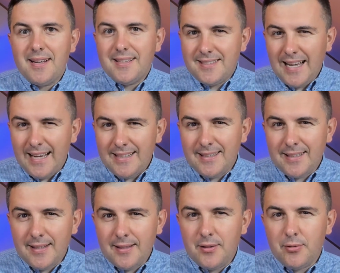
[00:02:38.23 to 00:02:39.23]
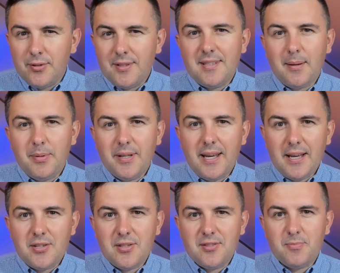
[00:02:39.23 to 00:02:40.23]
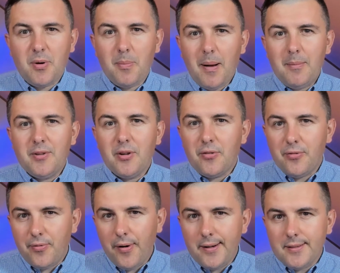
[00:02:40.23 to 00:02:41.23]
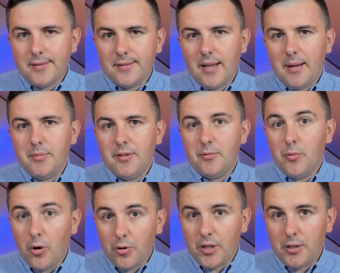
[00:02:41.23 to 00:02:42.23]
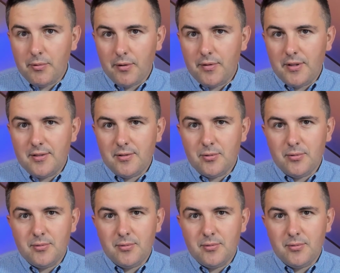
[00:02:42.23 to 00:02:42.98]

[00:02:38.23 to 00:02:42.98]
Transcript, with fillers: Signing into this application is probably your first step in working with this tool.